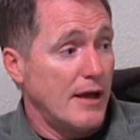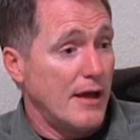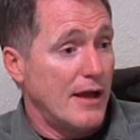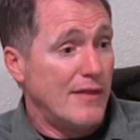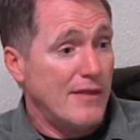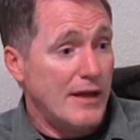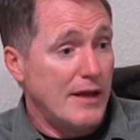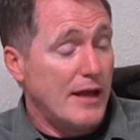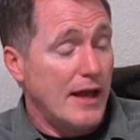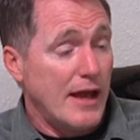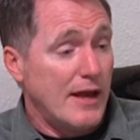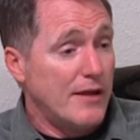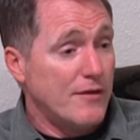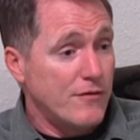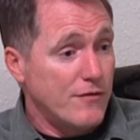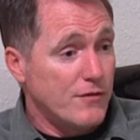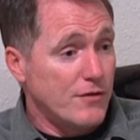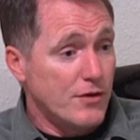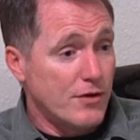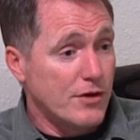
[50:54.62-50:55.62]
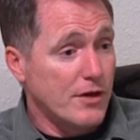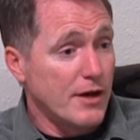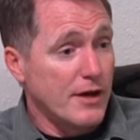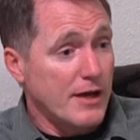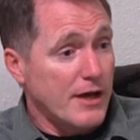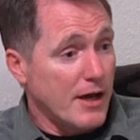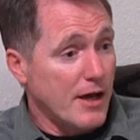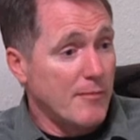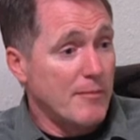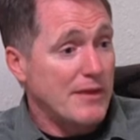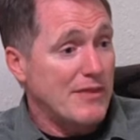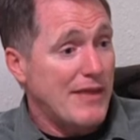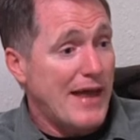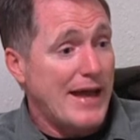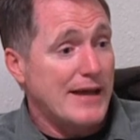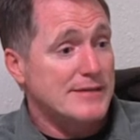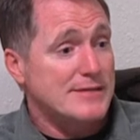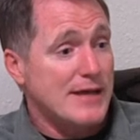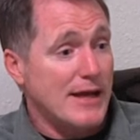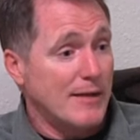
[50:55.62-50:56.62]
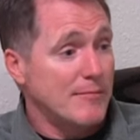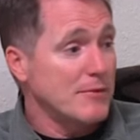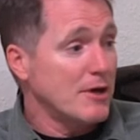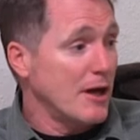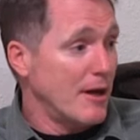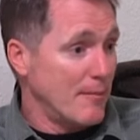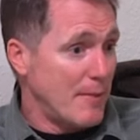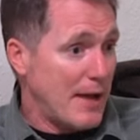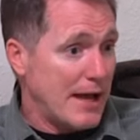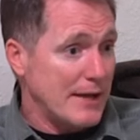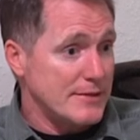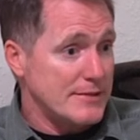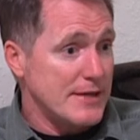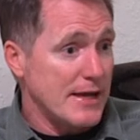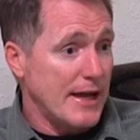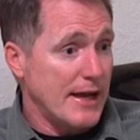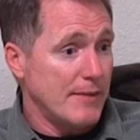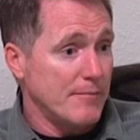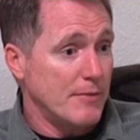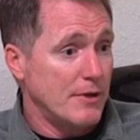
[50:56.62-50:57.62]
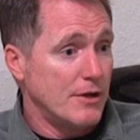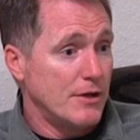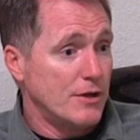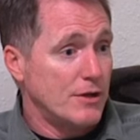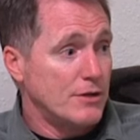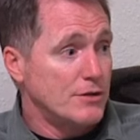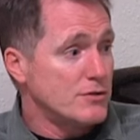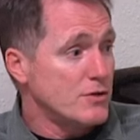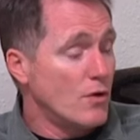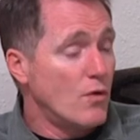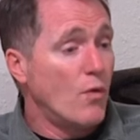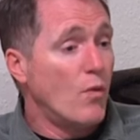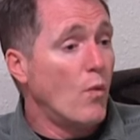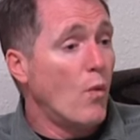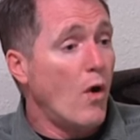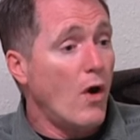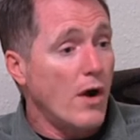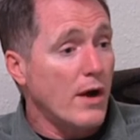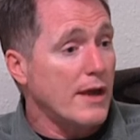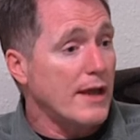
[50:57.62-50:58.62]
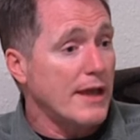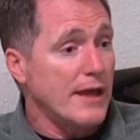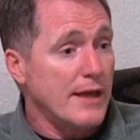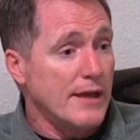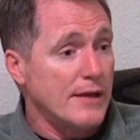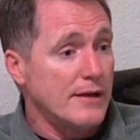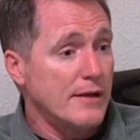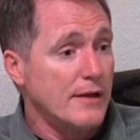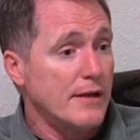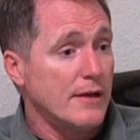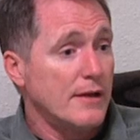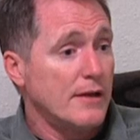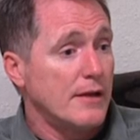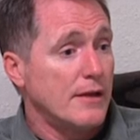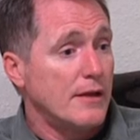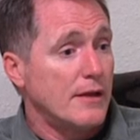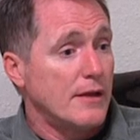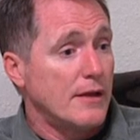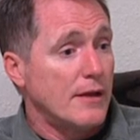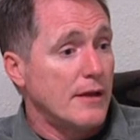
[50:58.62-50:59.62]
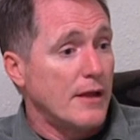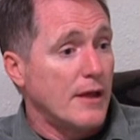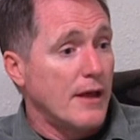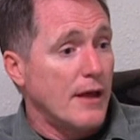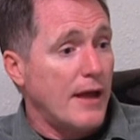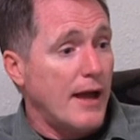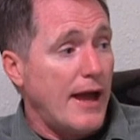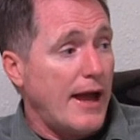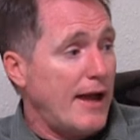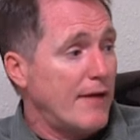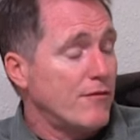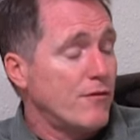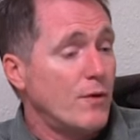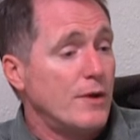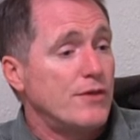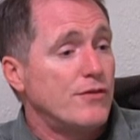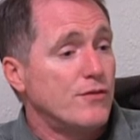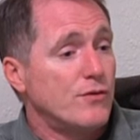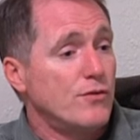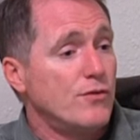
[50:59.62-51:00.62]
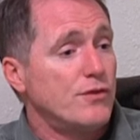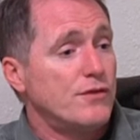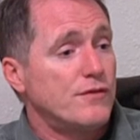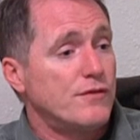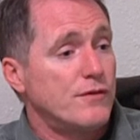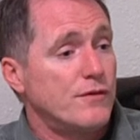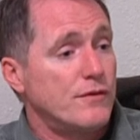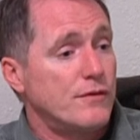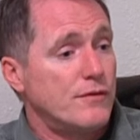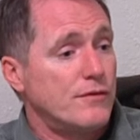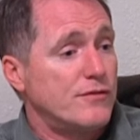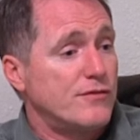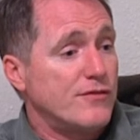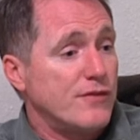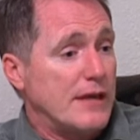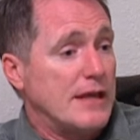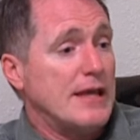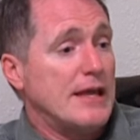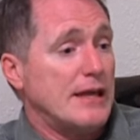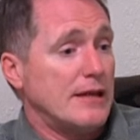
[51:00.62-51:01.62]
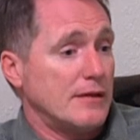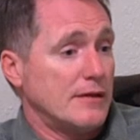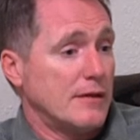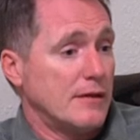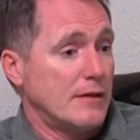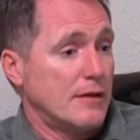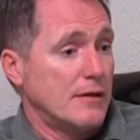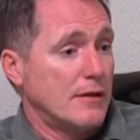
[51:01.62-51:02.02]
And then and if you're going to come at that time, come on time. Don't walk in halfway through the singing